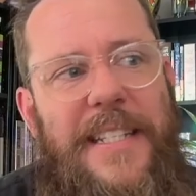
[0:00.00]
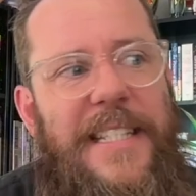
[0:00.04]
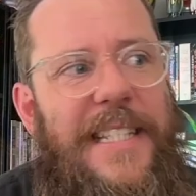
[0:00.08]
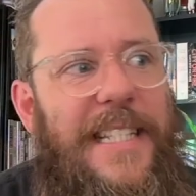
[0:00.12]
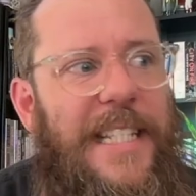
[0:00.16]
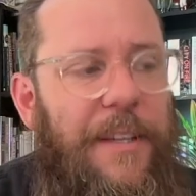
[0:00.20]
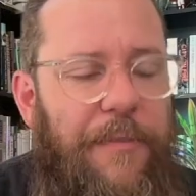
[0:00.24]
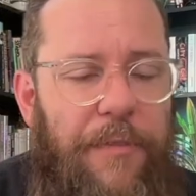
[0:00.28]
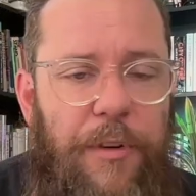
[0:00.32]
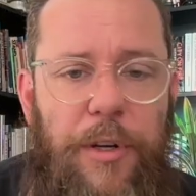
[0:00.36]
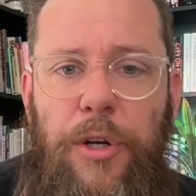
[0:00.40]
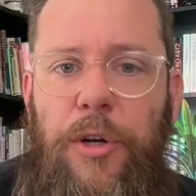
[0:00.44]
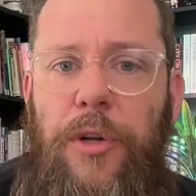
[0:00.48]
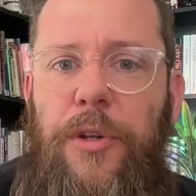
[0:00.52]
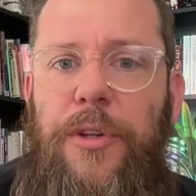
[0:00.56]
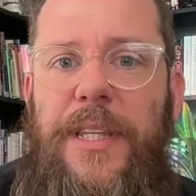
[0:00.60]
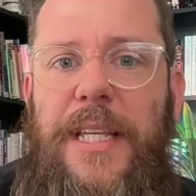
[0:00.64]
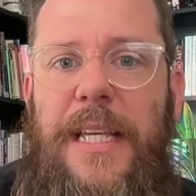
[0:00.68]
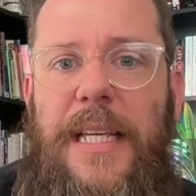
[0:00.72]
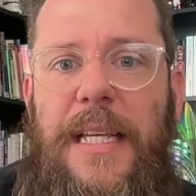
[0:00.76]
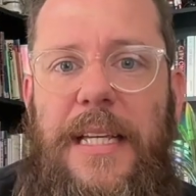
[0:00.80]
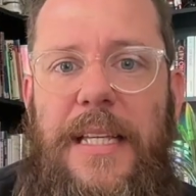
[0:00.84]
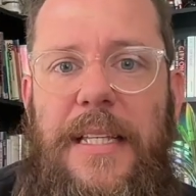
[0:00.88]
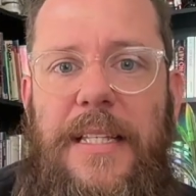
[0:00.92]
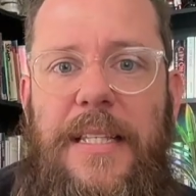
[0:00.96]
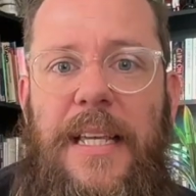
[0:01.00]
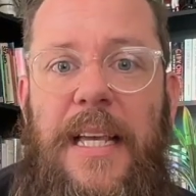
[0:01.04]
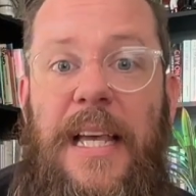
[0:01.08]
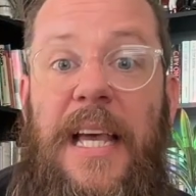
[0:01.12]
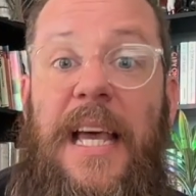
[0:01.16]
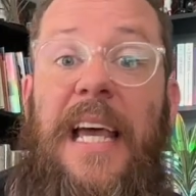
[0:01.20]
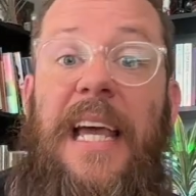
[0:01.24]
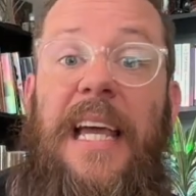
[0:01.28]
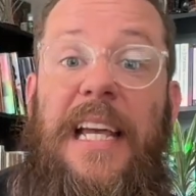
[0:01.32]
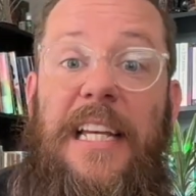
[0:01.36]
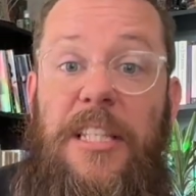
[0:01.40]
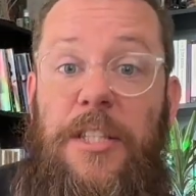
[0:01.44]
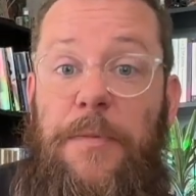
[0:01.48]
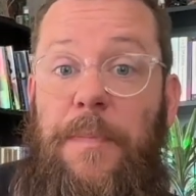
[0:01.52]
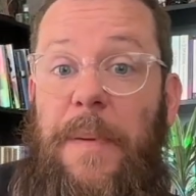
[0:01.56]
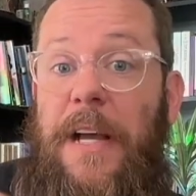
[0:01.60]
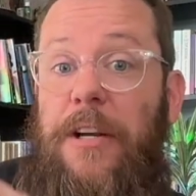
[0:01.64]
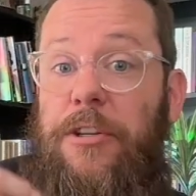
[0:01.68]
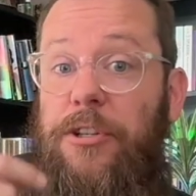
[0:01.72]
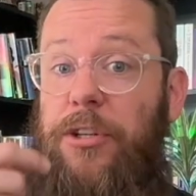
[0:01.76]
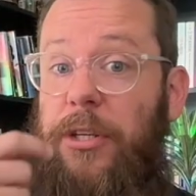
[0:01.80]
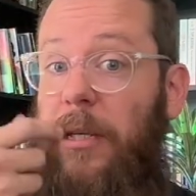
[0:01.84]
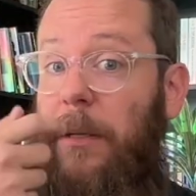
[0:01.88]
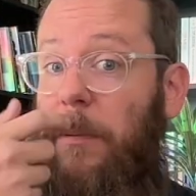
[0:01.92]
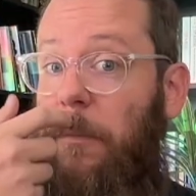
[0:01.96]
difficulties,
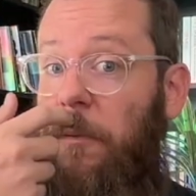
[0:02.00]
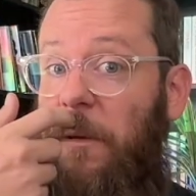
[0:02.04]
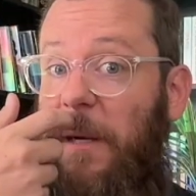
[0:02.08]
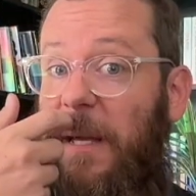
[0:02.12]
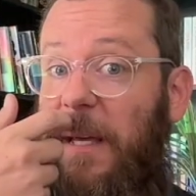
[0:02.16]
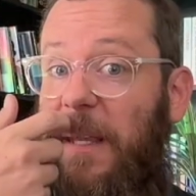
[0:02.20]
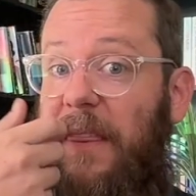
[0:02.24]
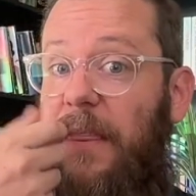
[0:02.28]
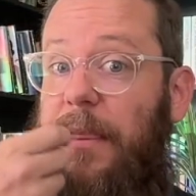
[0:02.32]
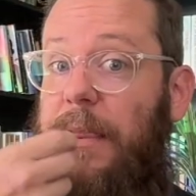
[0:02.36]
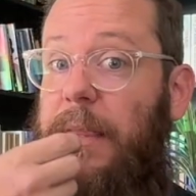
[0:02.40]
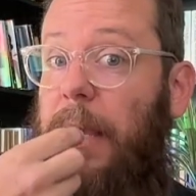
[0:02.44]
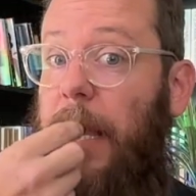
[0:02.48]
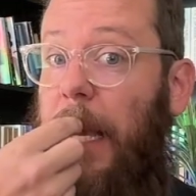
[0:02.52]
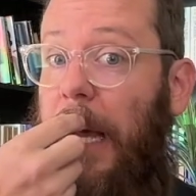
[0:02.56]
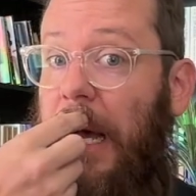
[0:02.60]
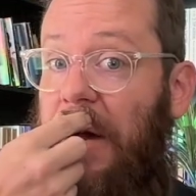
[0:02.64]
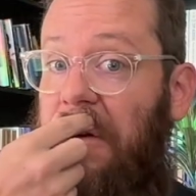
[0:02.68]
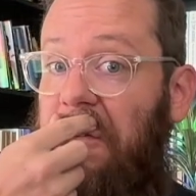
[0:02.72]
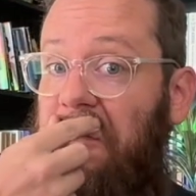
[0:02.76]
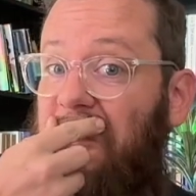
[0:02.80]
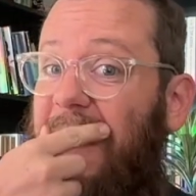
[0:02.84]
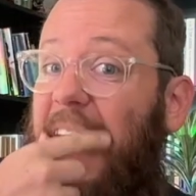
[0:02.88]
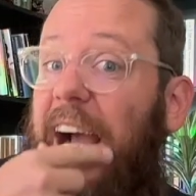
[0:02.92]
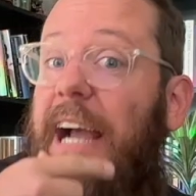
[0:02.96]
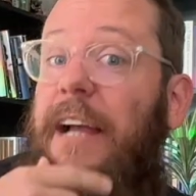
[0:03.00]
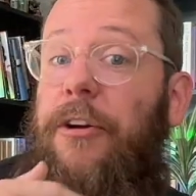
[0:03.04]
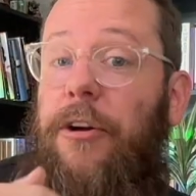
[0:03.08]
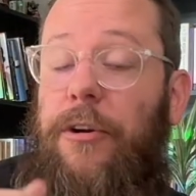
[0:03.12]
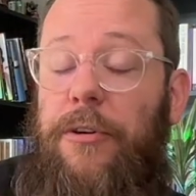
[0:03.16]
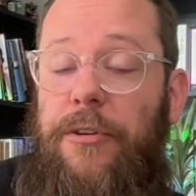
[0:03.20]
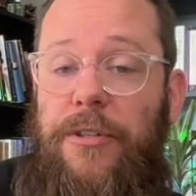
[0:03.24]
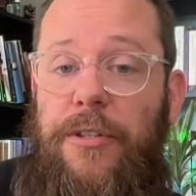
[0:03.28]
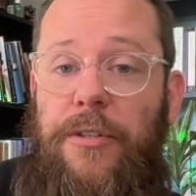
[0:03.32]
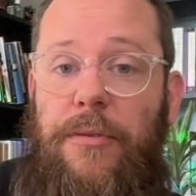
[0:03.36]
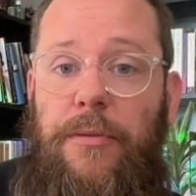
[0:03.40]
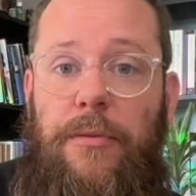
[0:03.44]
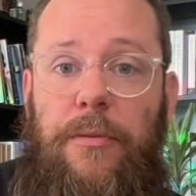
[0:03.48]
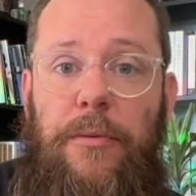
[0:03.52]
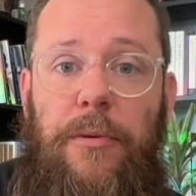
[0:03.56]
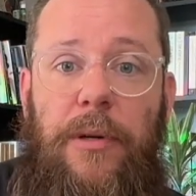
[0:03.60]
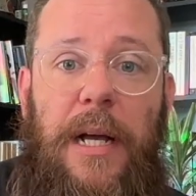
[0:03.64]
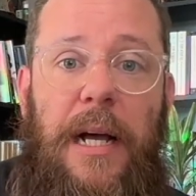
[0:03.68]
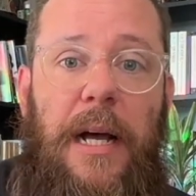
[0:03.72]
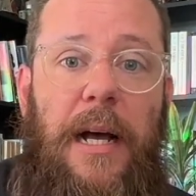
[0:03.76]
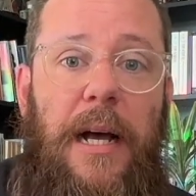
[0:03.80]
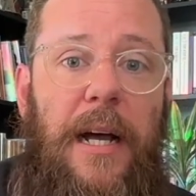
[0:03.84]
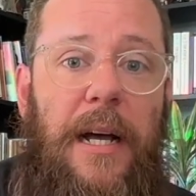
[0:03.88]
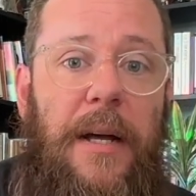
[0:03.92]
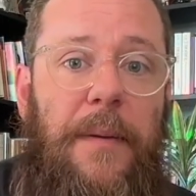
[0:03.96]
especially with writers,
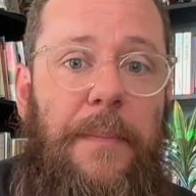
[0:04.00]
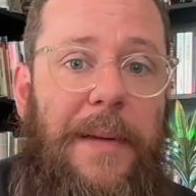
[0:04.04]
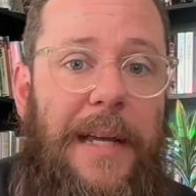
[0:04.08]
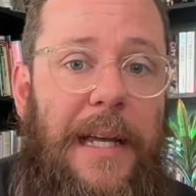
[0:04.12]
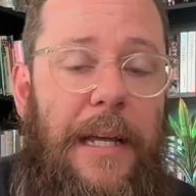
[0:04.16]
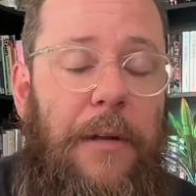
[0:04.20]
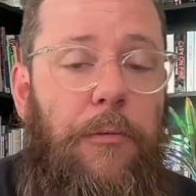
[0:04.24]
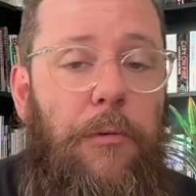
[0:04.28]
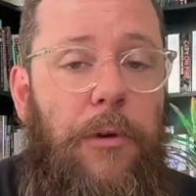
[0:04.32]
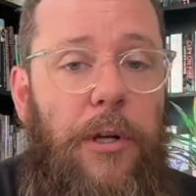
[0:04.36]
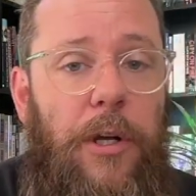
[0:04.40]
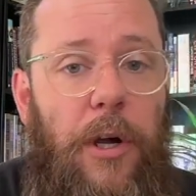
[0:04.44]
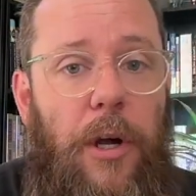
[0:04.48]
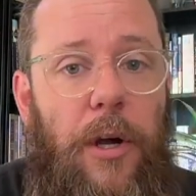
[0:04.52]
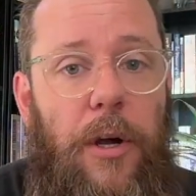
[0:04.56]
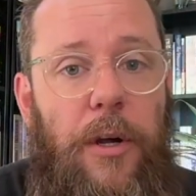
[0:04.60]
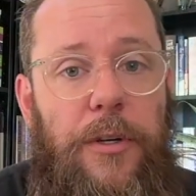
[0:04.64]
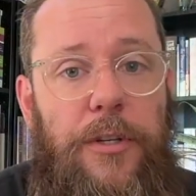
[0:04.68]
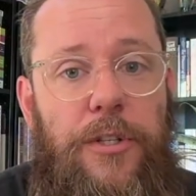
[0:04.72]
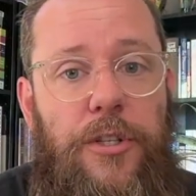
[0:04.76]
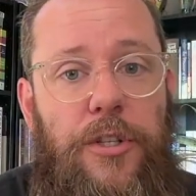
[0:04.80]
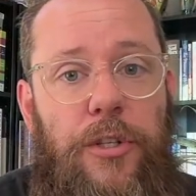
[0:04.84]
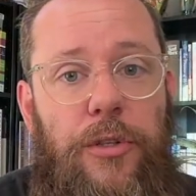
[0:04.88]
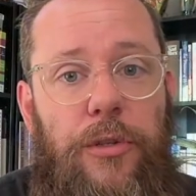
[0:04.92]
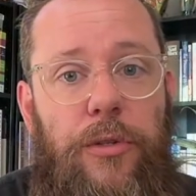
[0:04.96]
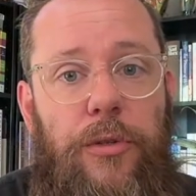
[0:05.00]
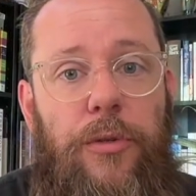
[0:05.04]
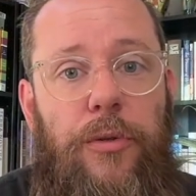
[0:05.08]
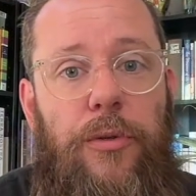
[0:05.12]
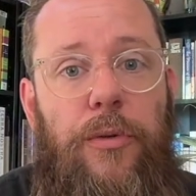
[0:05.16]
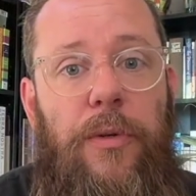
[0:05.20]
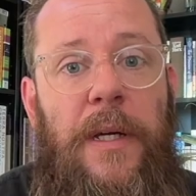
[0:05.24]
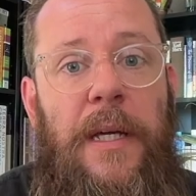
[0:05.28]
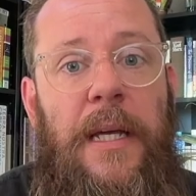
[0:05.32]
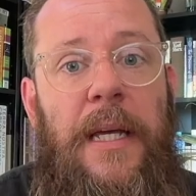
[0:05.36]
in regard to